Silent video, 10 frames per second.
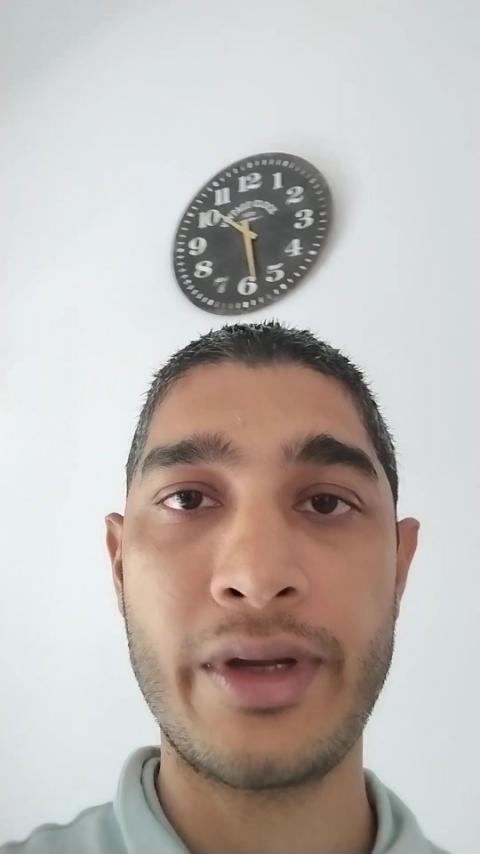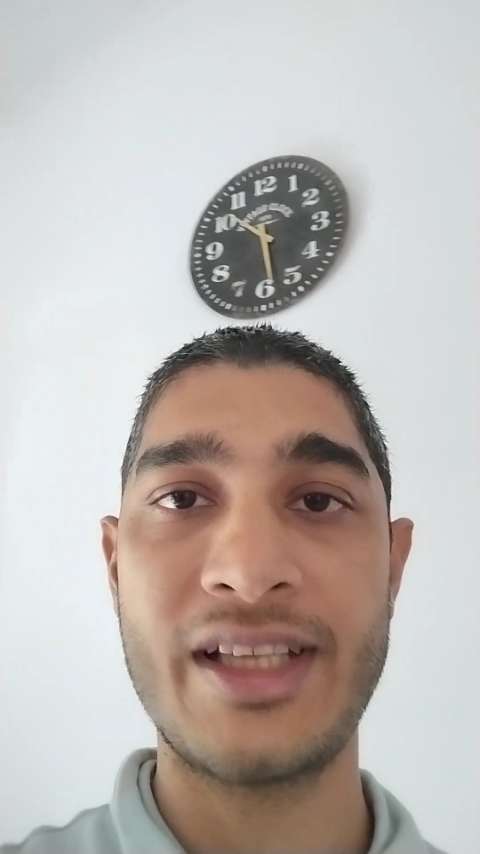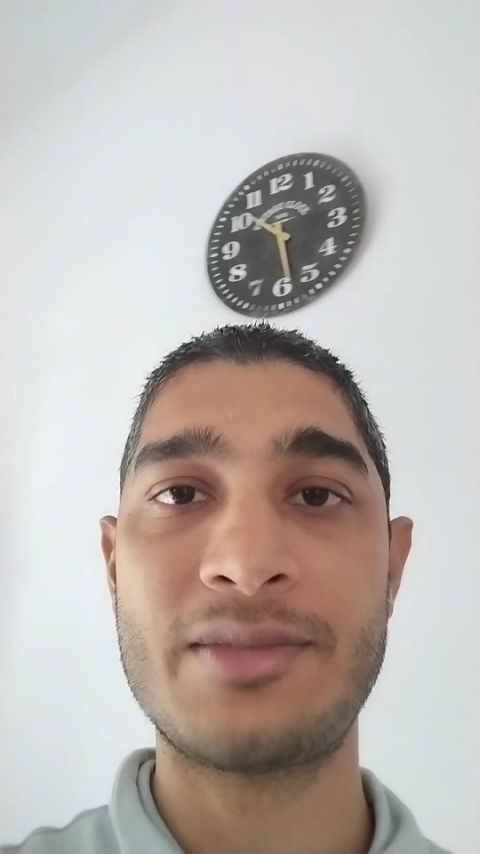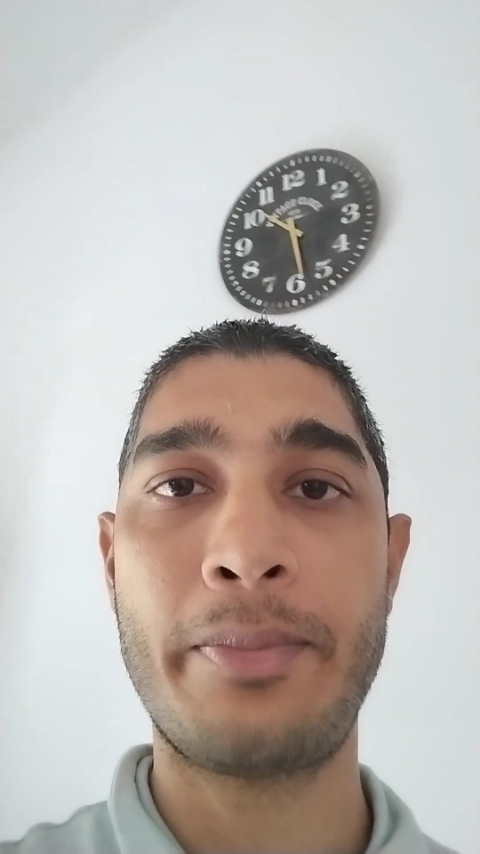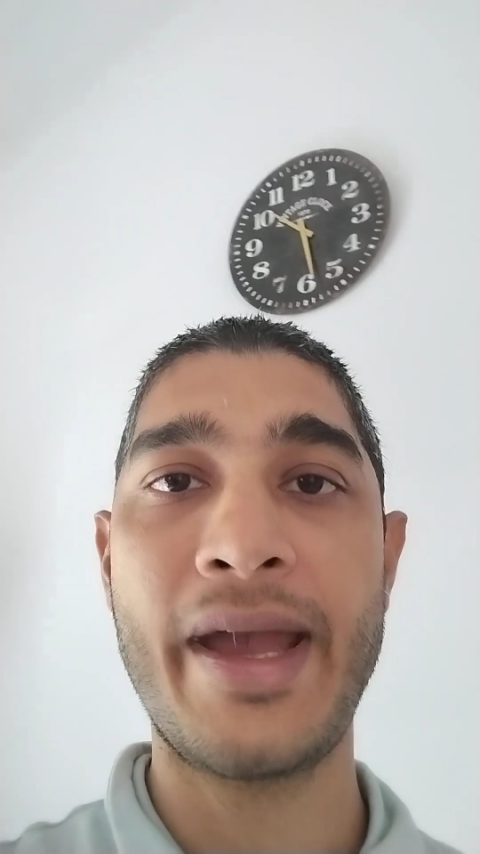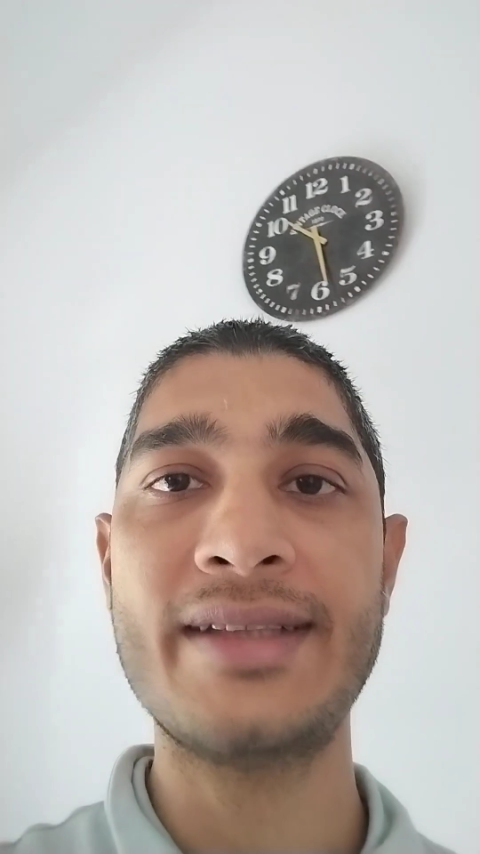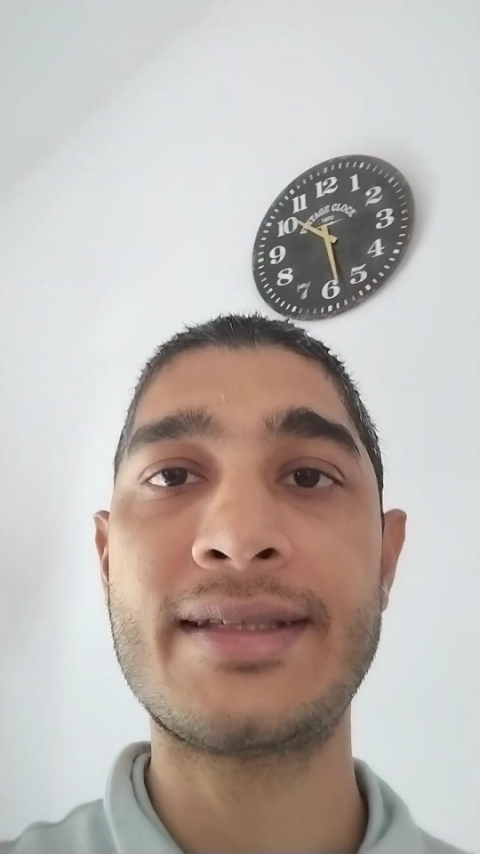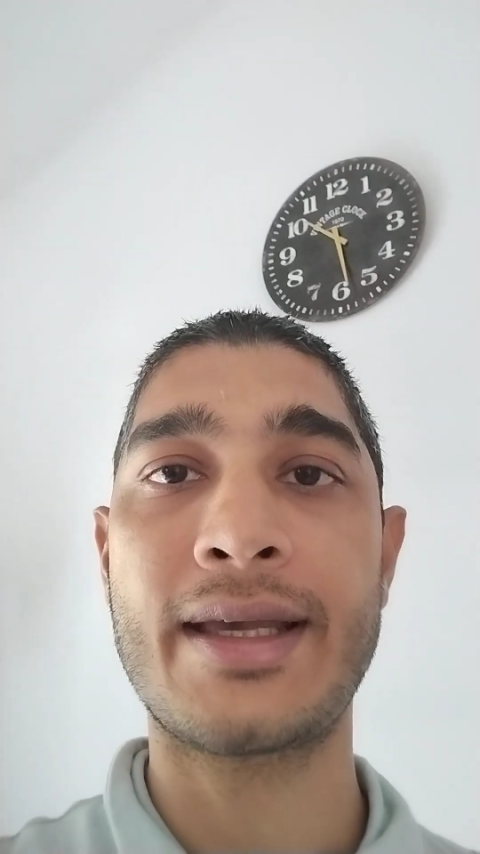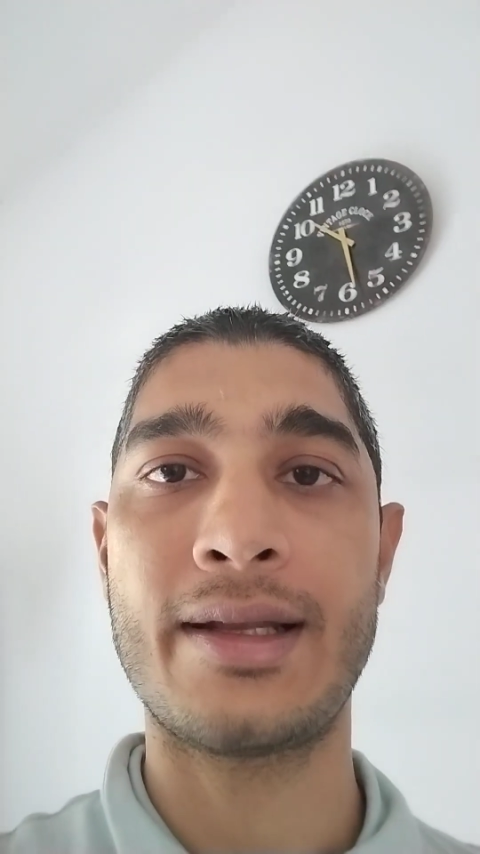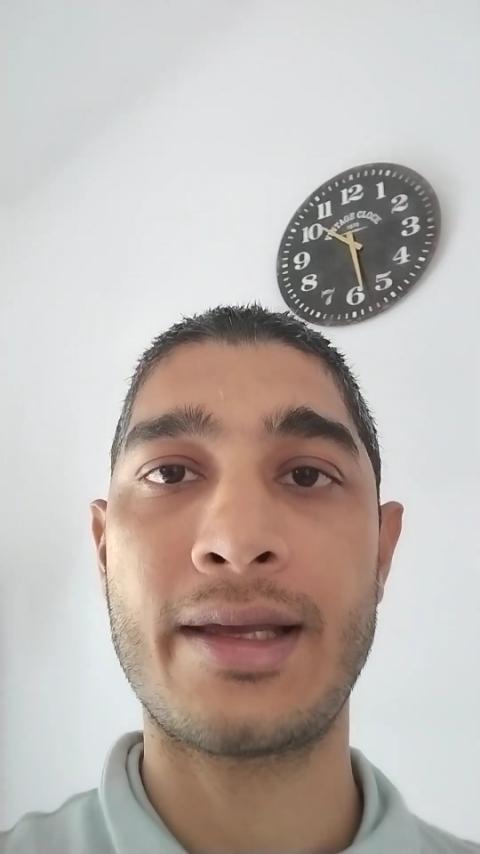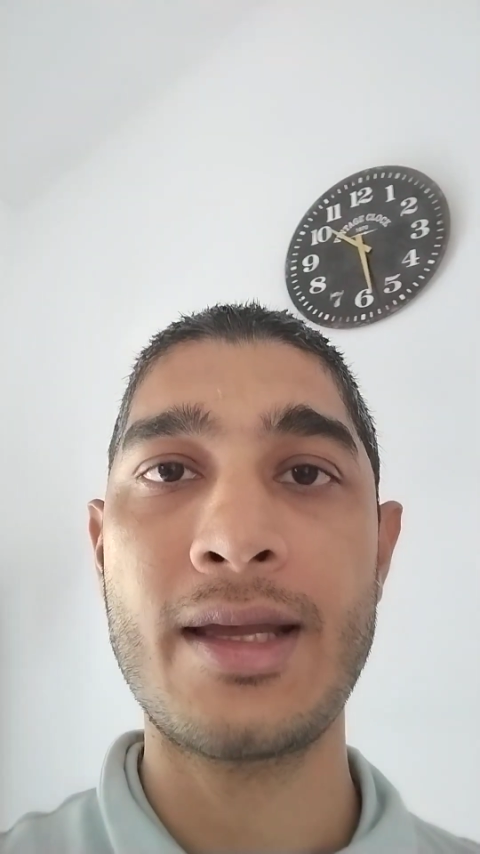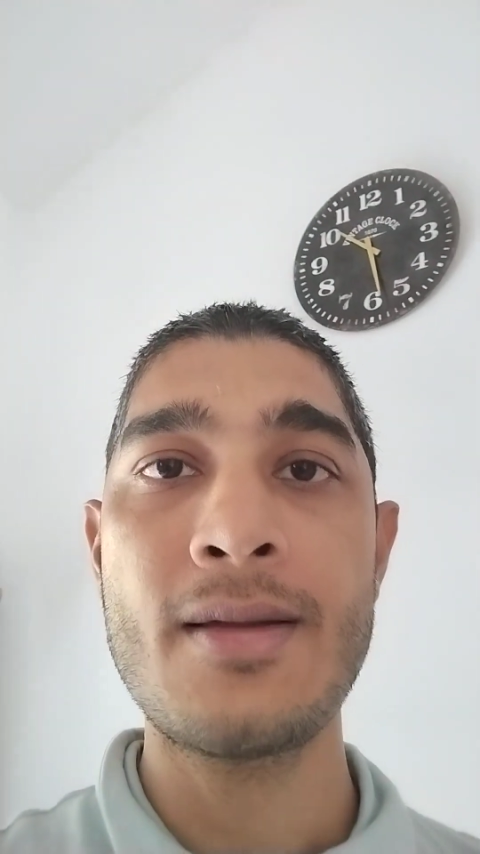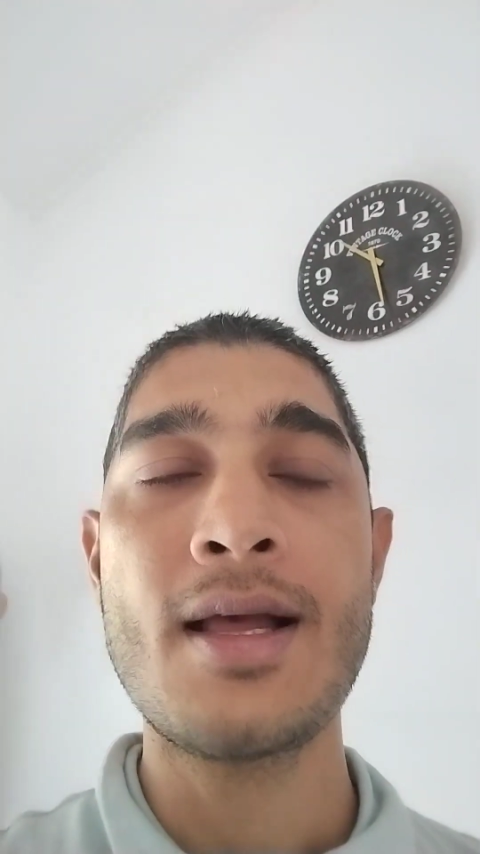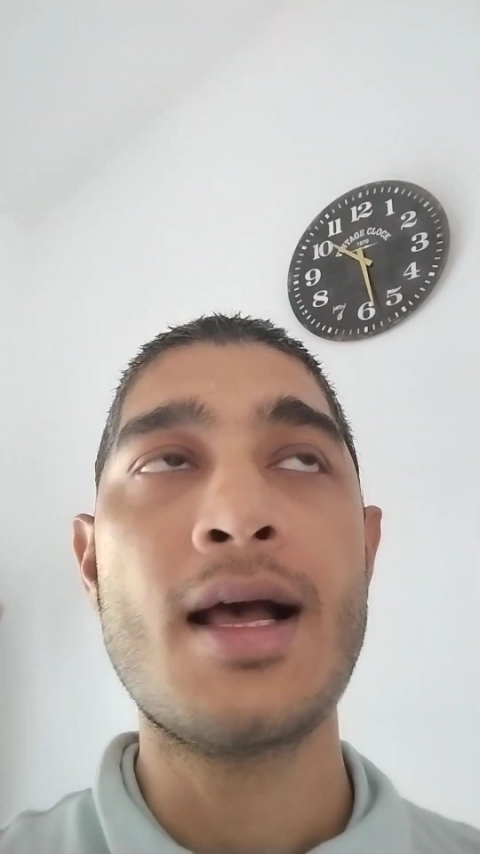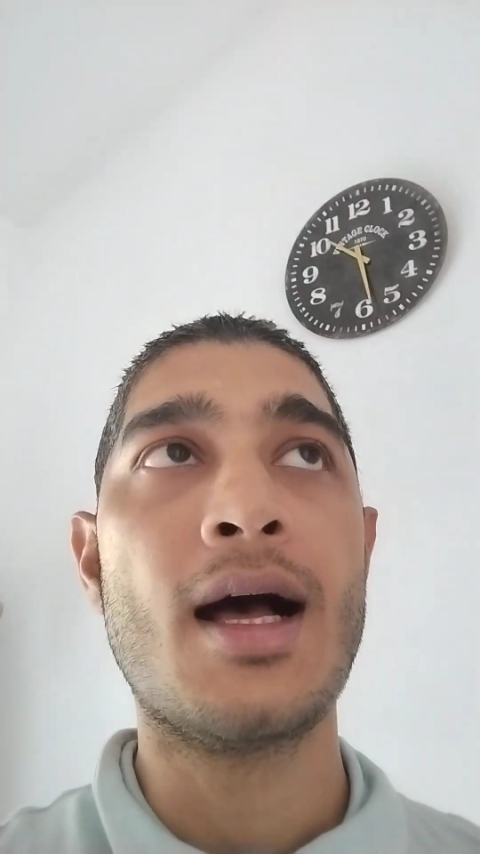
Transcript: is basically